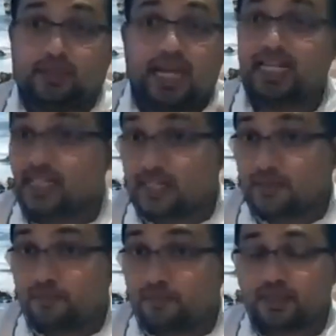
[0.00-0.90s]
elderly
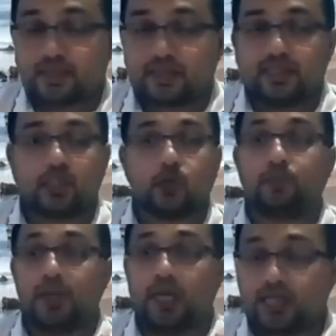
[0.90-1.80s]
persons or
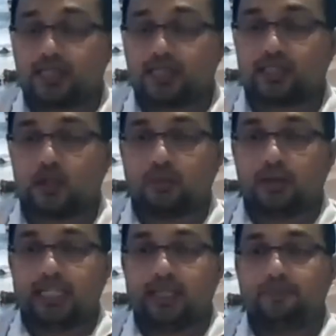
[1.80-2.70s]
patients
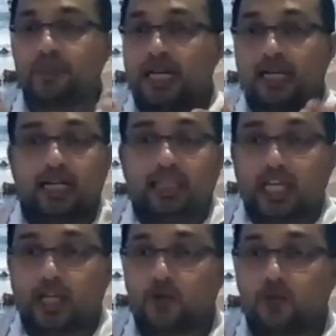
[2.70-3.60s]
normally
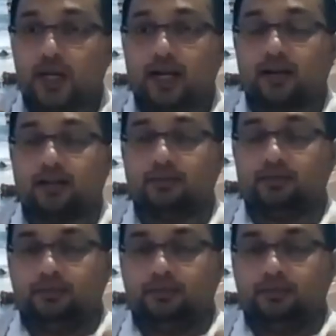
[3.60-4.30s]
they could wear